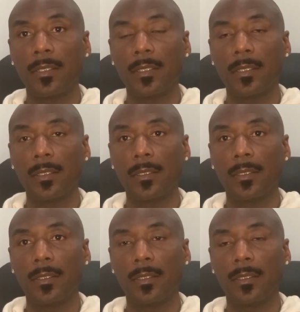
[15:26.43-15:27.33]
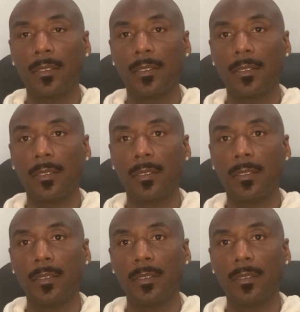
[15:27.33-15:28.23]

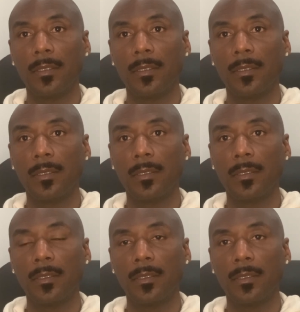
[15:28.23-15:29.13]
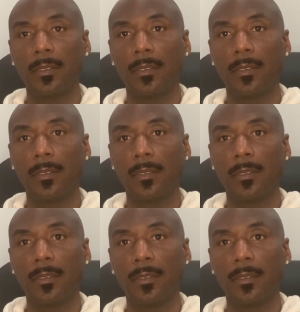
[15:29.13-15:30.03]

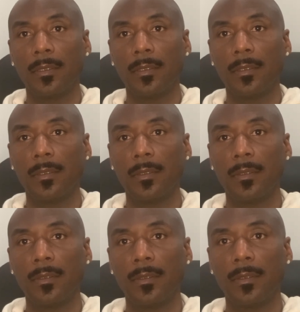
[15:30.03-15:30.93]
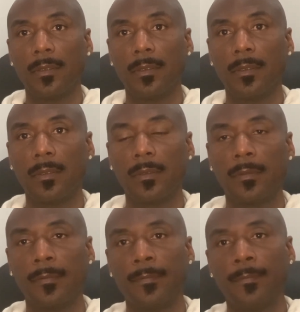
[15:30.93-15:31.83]

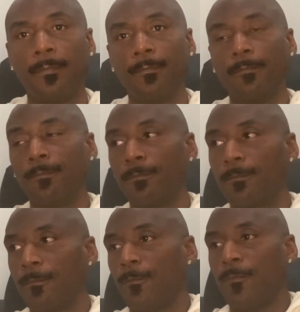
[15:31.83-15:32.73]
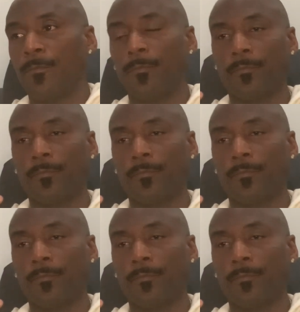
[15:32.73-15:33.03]
Nothing is said.